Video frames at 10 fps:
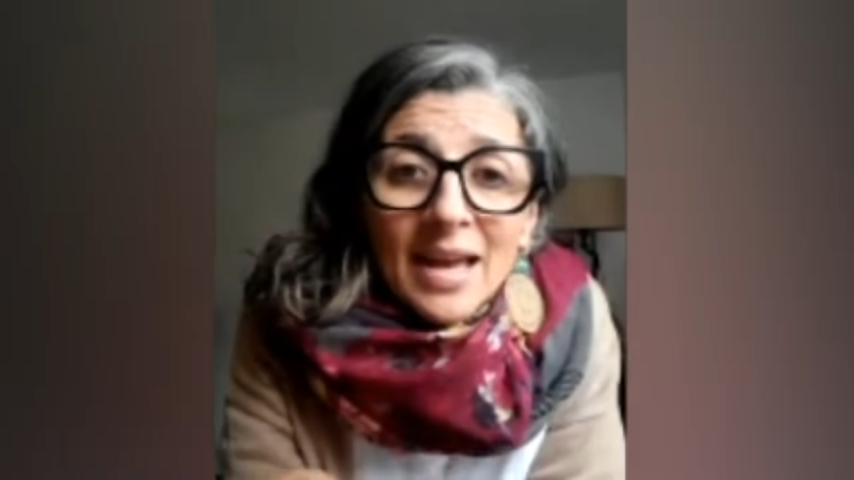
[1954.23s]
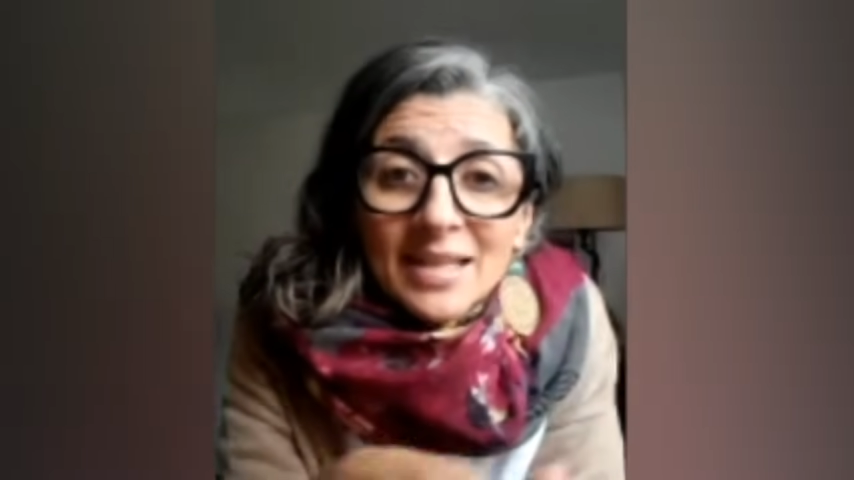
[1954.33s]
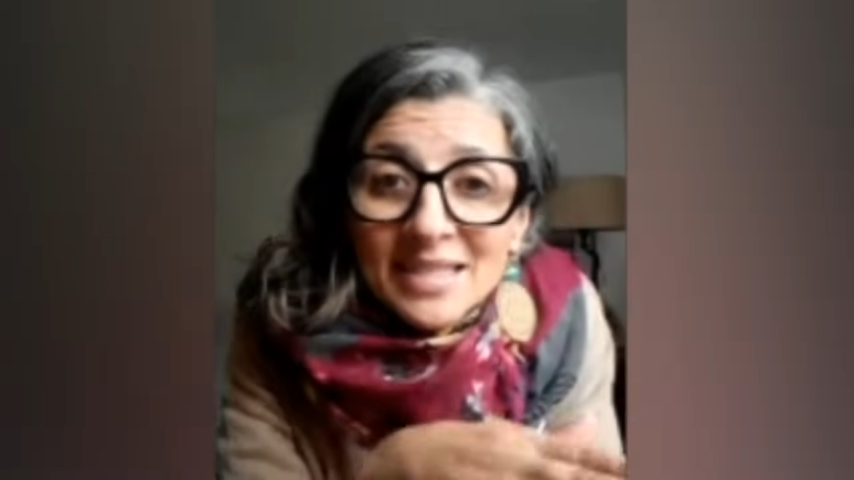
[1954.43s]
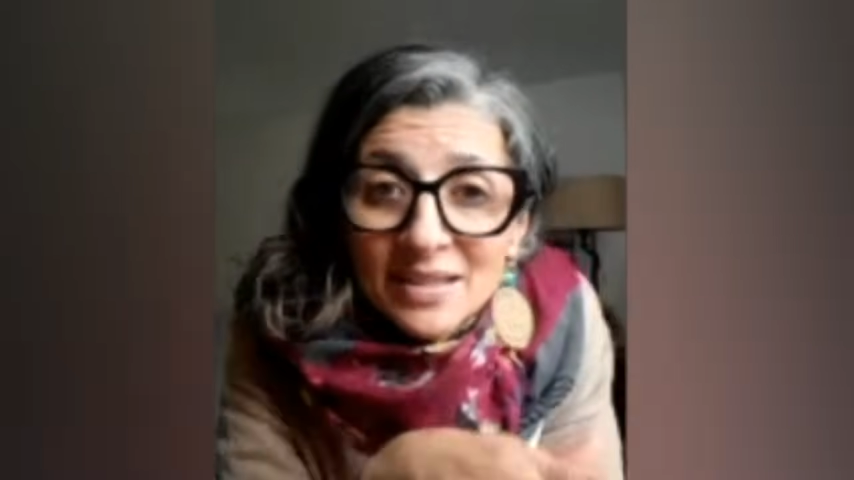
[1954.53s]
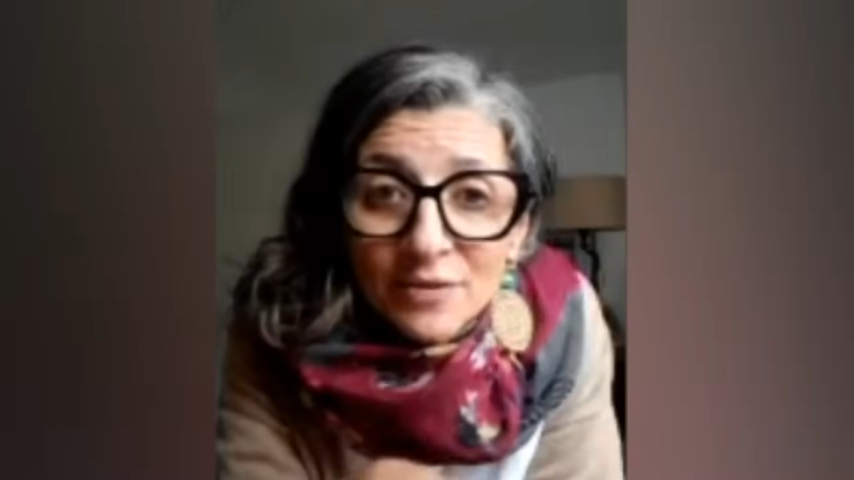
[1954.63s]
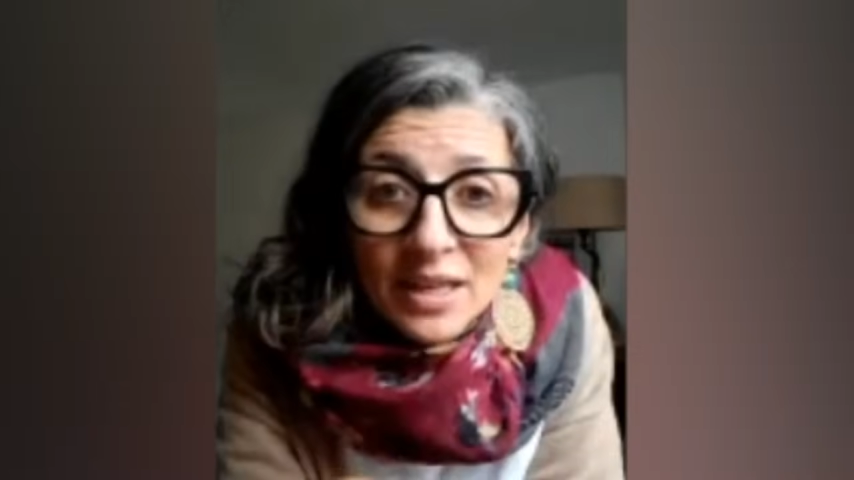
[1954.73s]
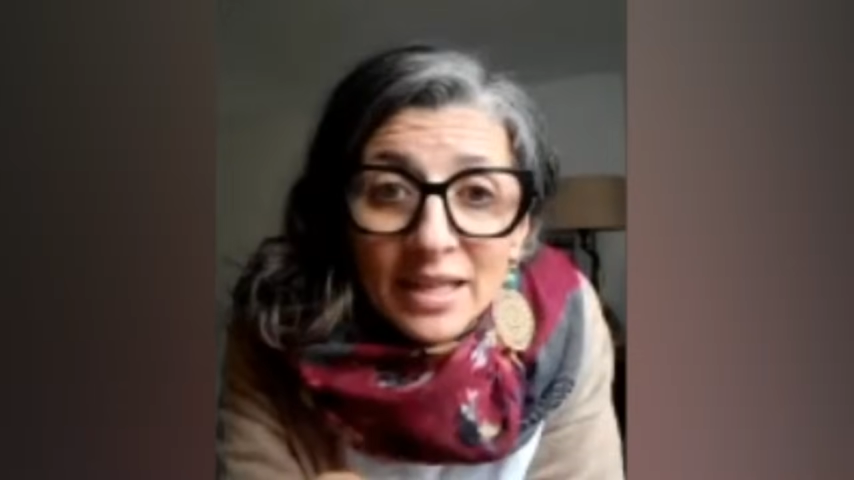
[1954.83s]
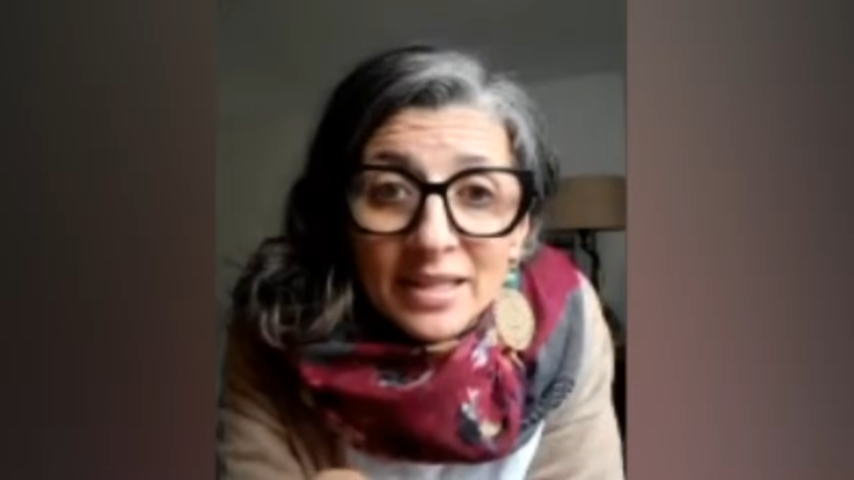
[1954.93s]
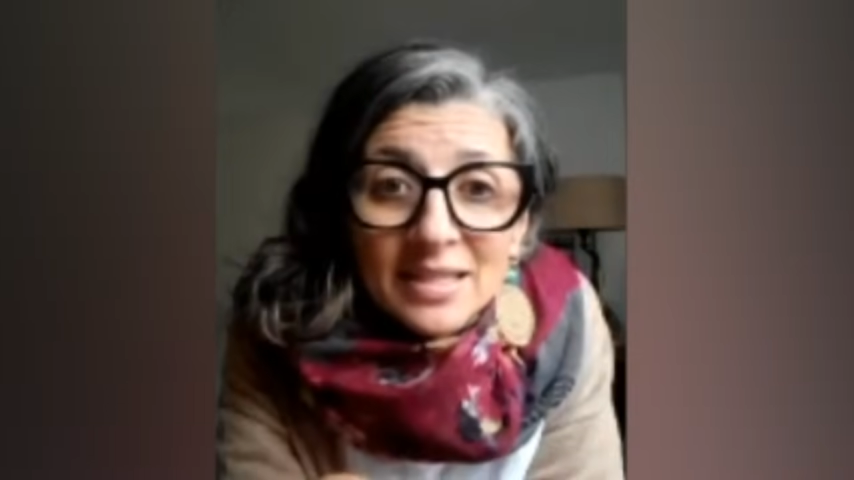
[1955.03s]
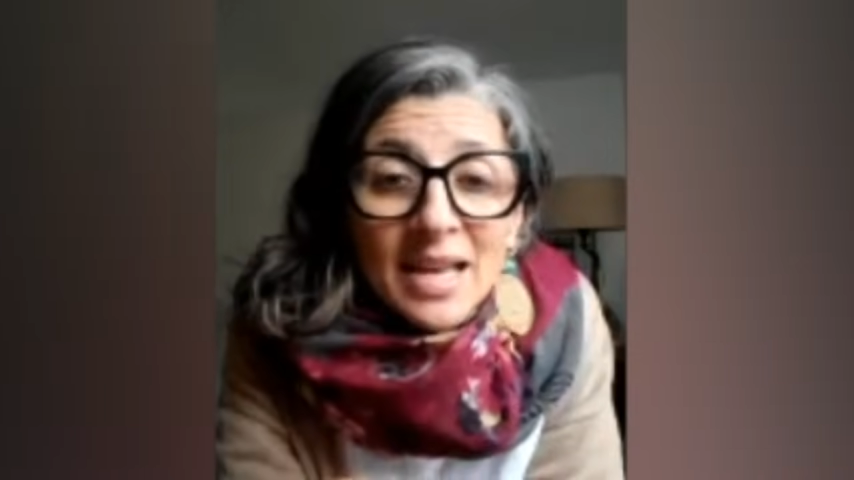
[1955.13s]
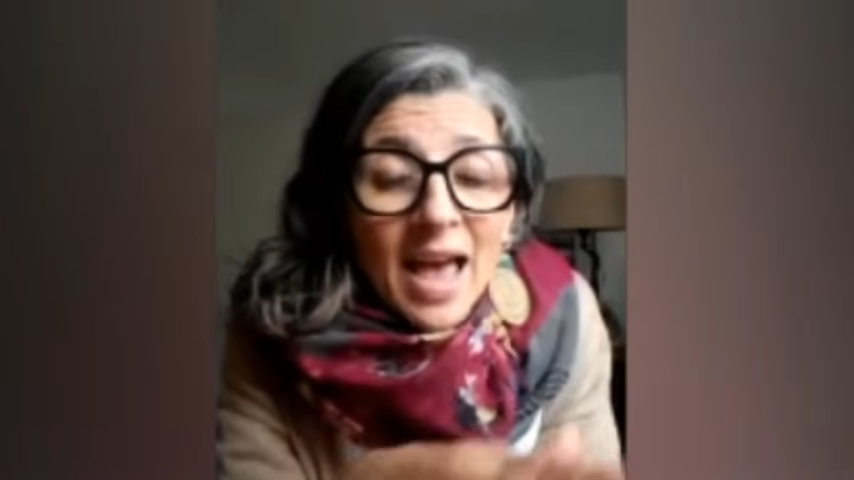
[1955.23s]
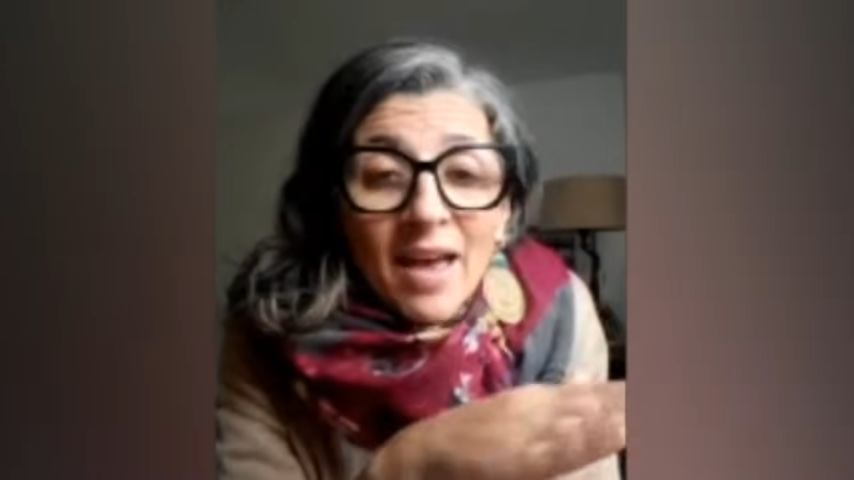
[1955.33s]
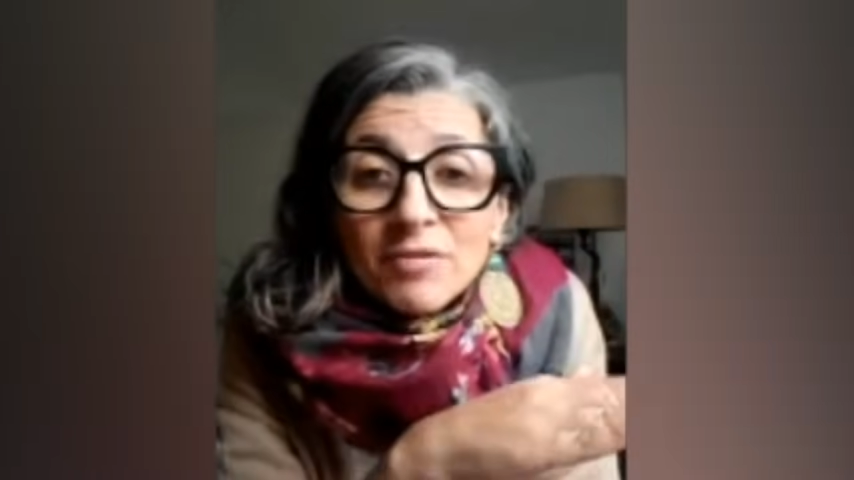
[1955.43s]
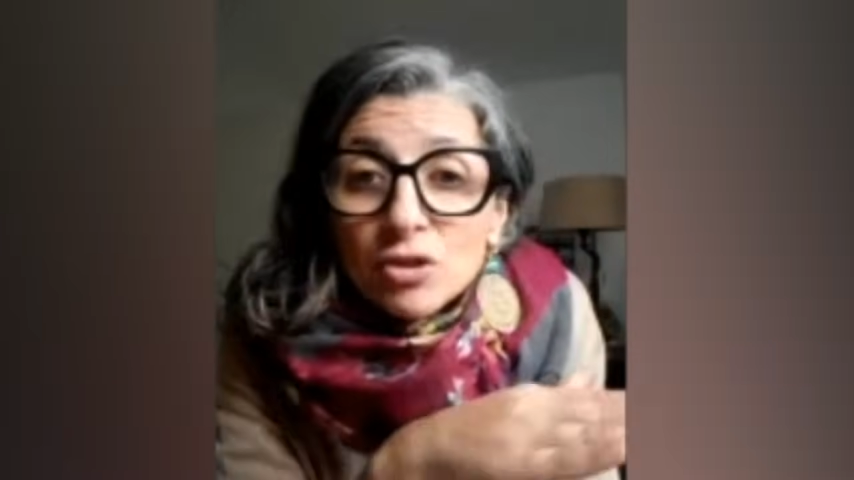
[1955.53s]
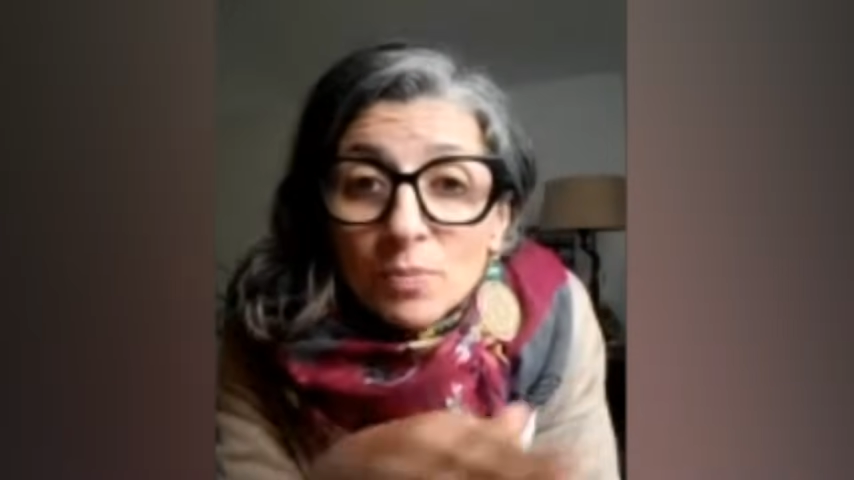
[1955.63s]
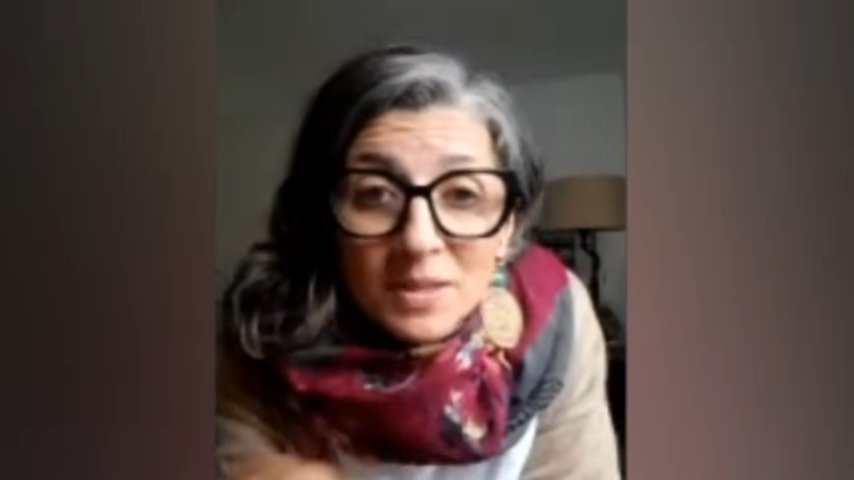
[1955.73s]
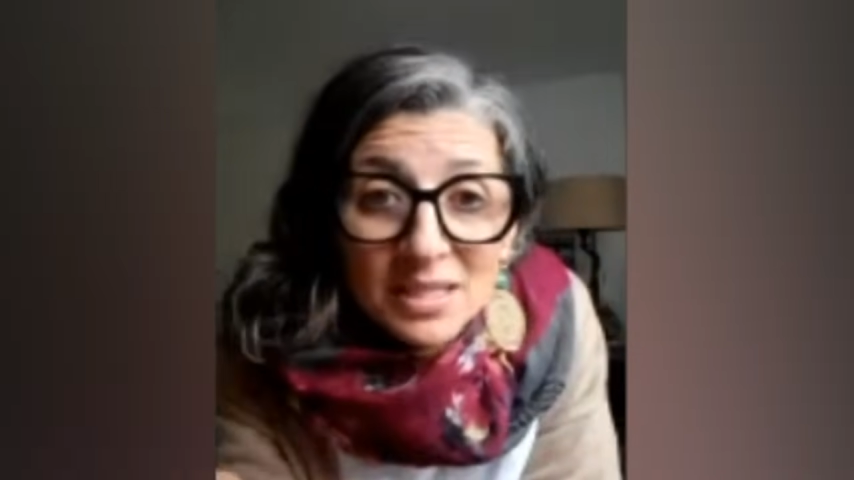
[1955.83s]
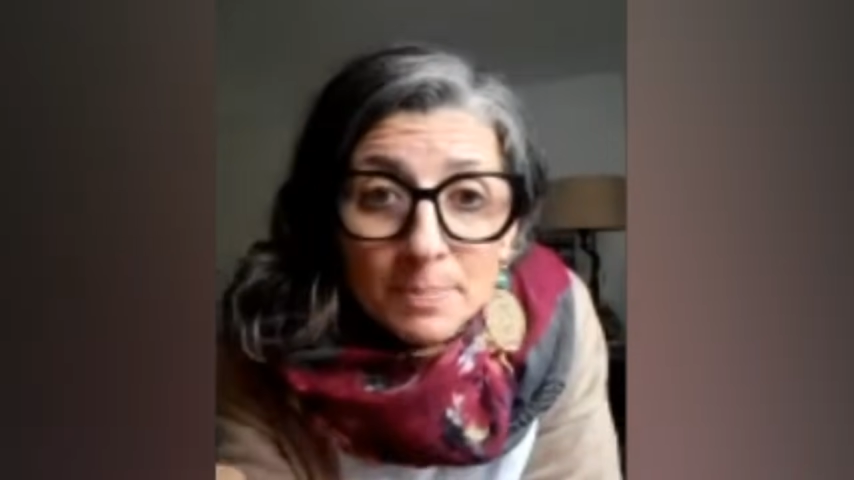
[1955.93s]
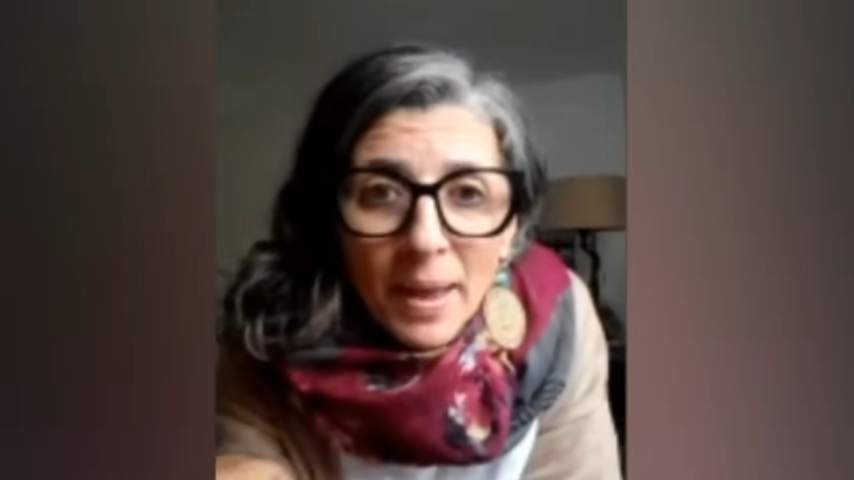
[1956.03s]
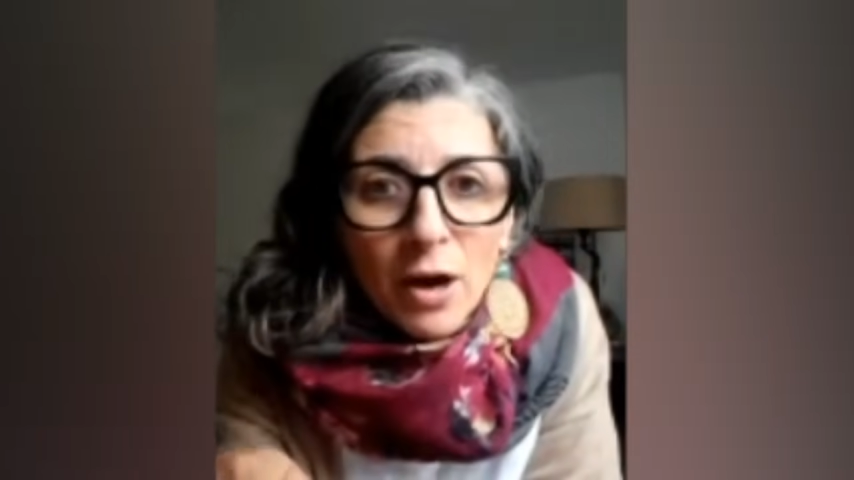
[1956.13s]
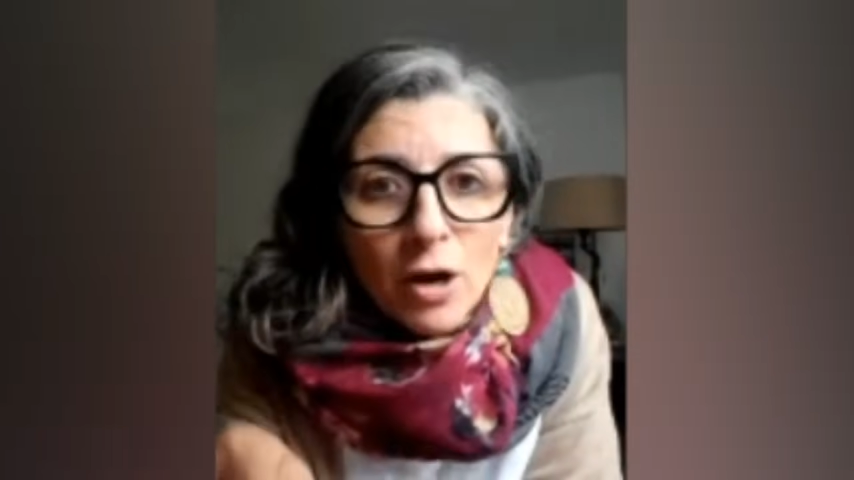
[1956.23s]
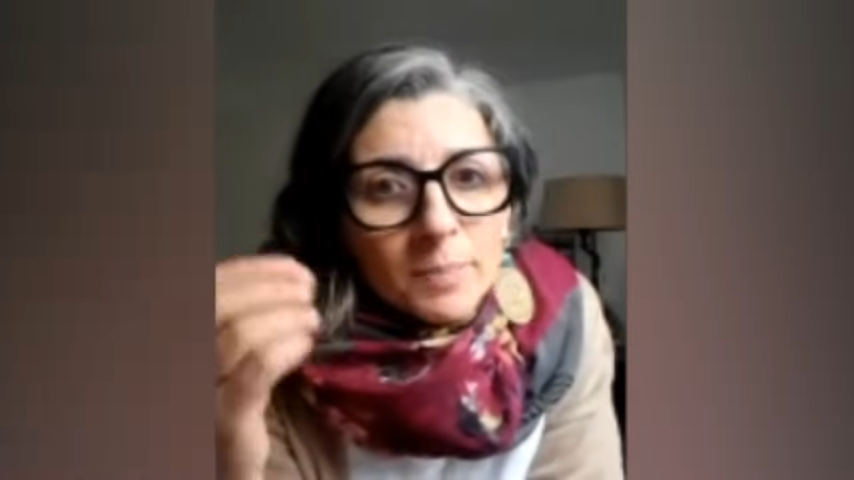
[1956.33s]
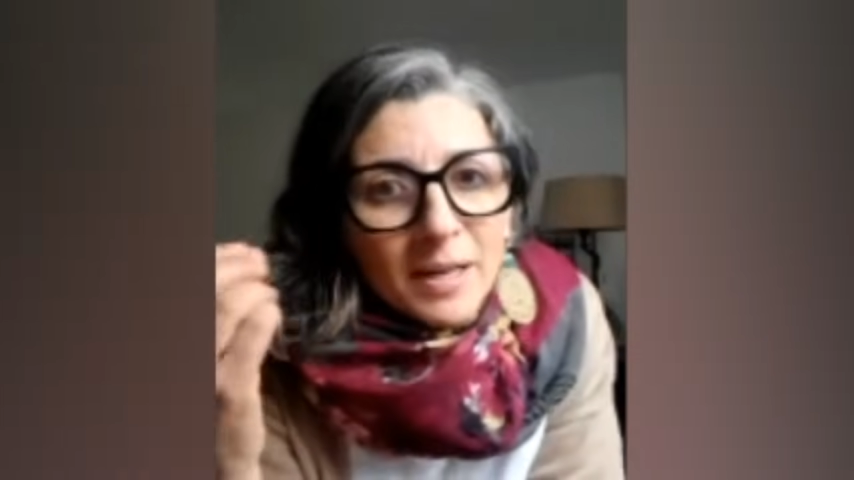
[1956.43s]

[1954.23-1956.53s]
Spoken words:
Civilians have to be spared,